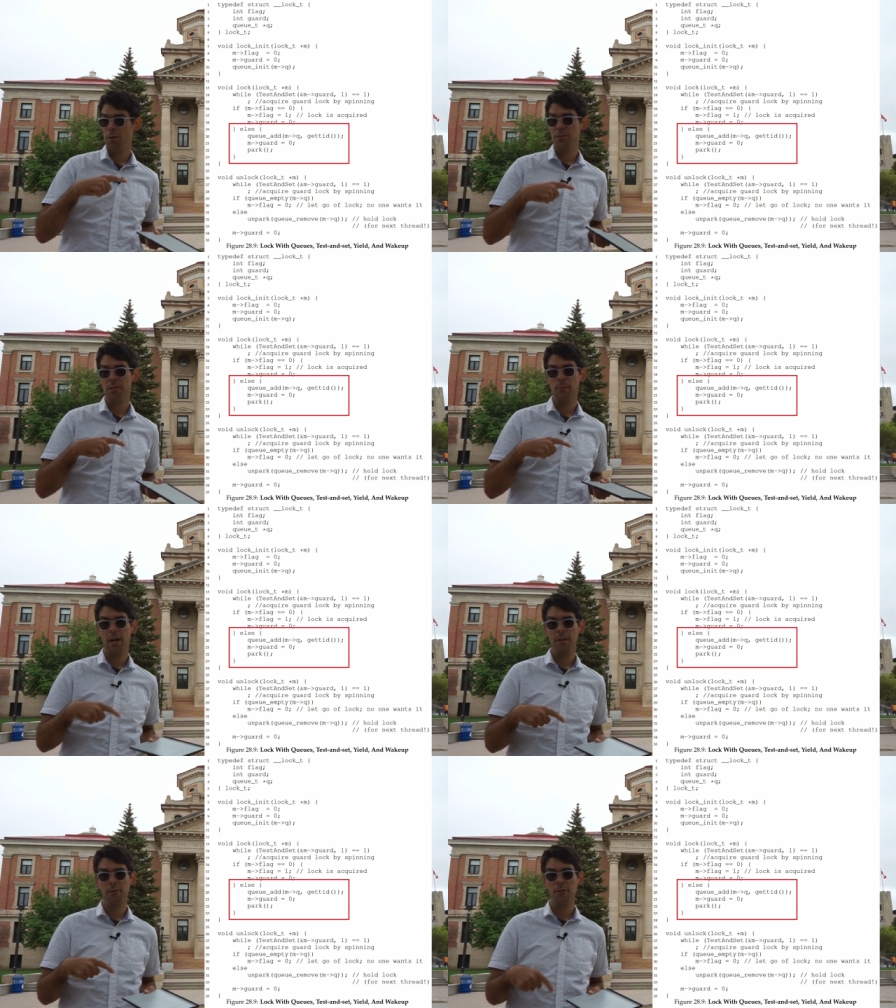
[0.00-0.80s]
where some
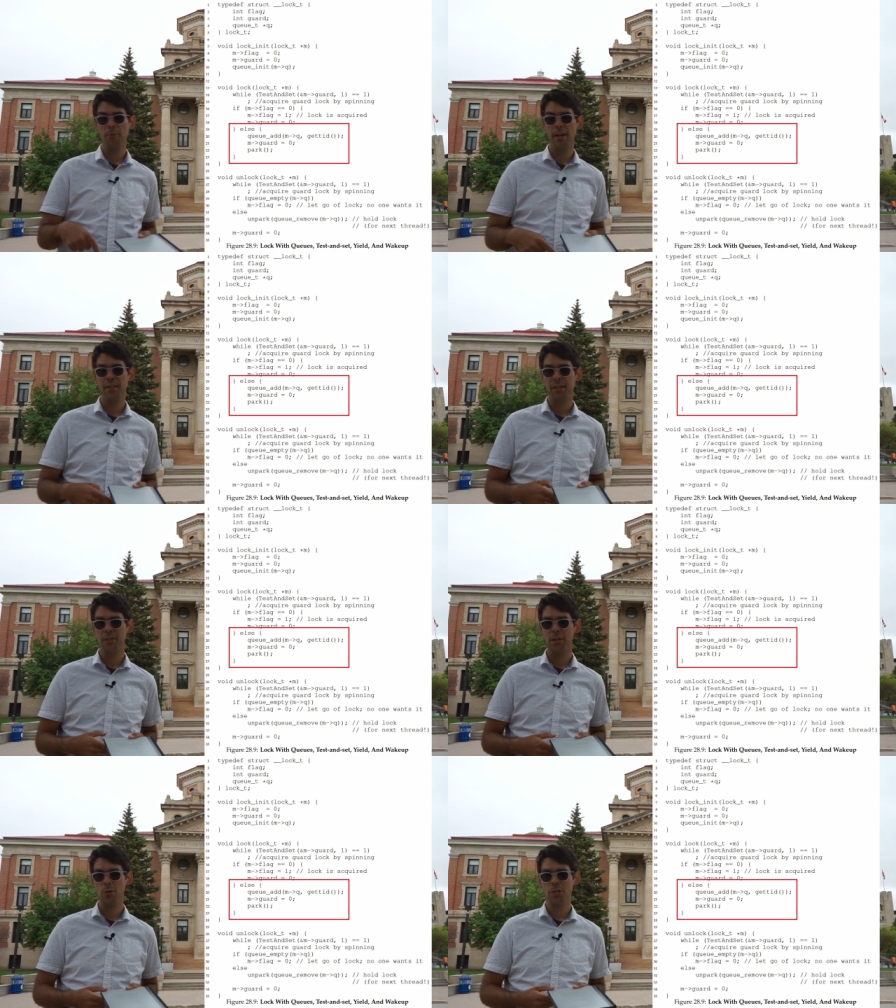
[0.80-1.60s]
other thread of
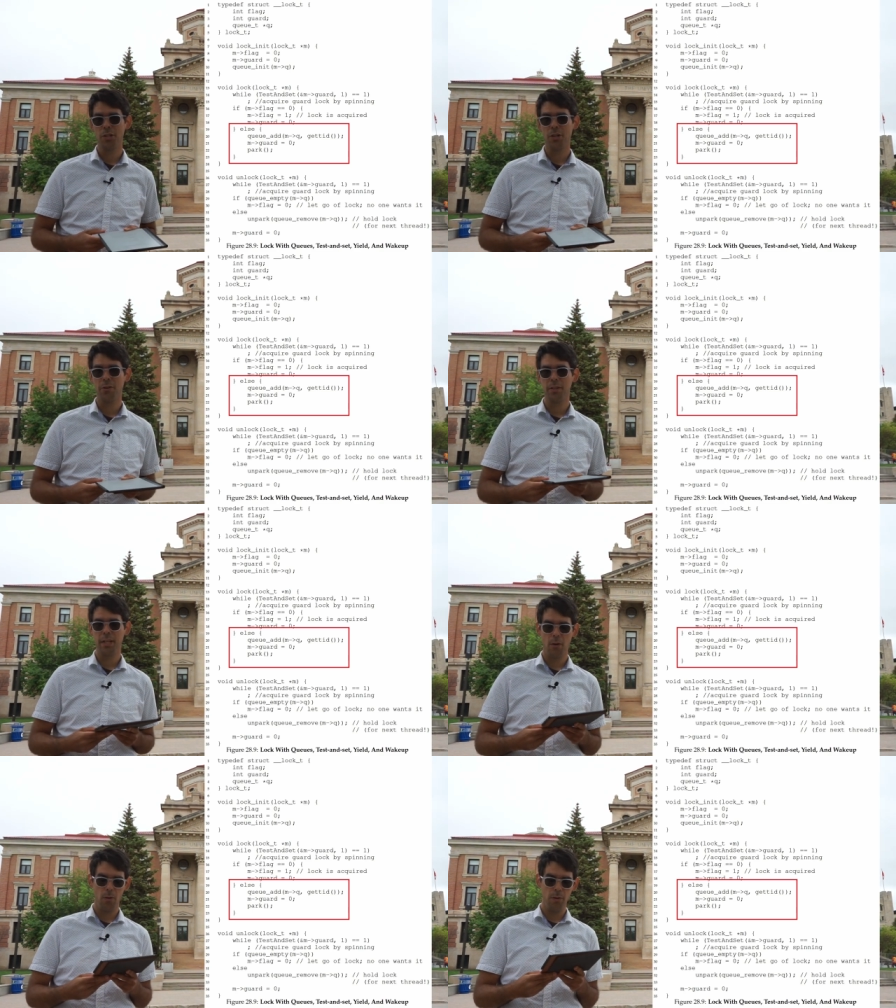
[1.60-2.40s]
execution
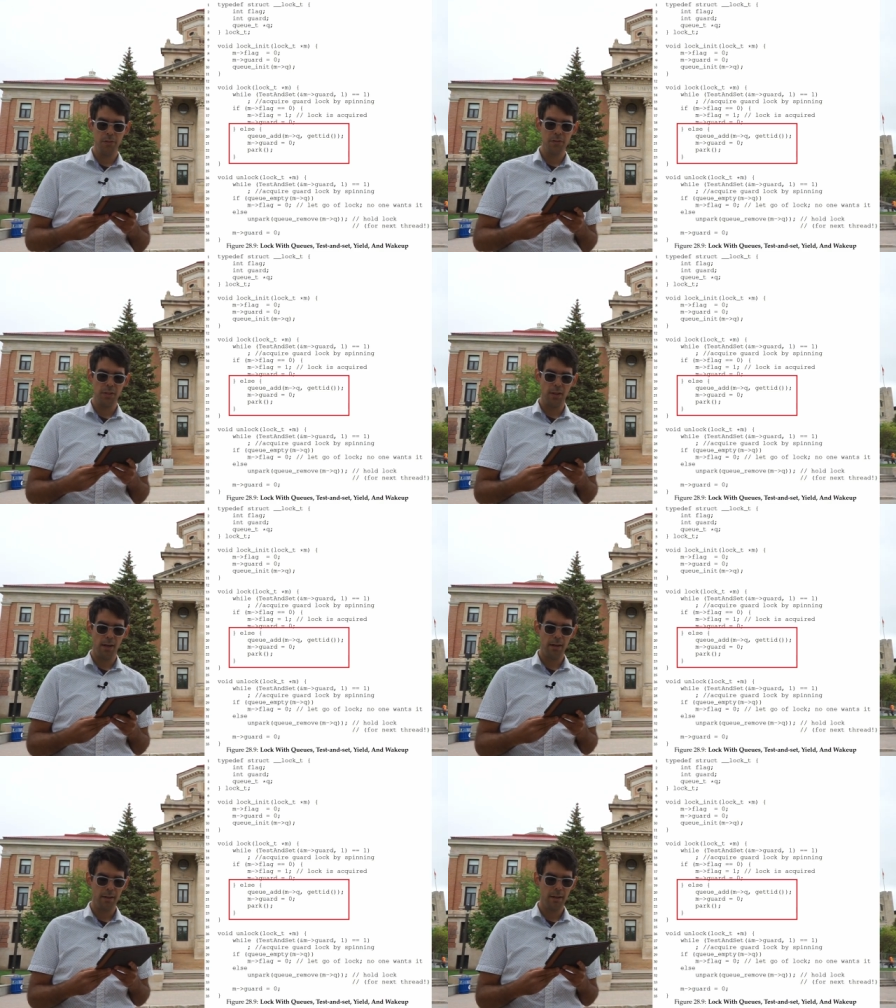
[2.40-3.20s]
currently holds the
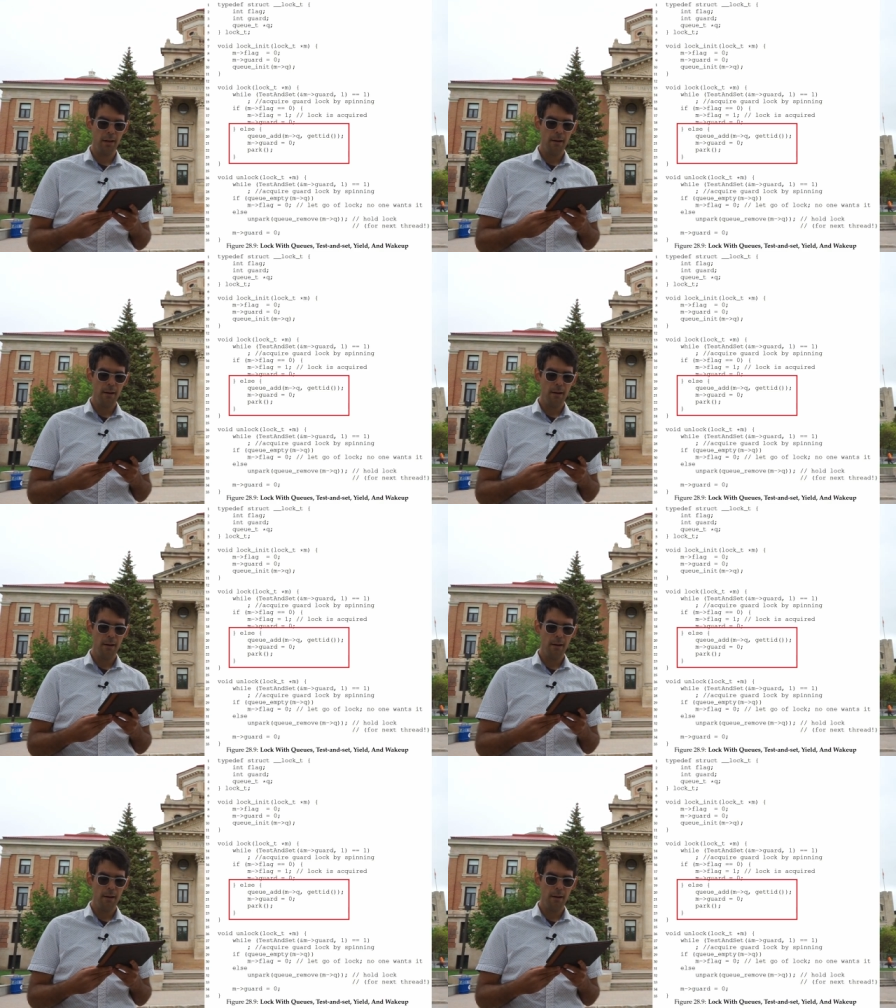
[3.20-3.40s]
lock,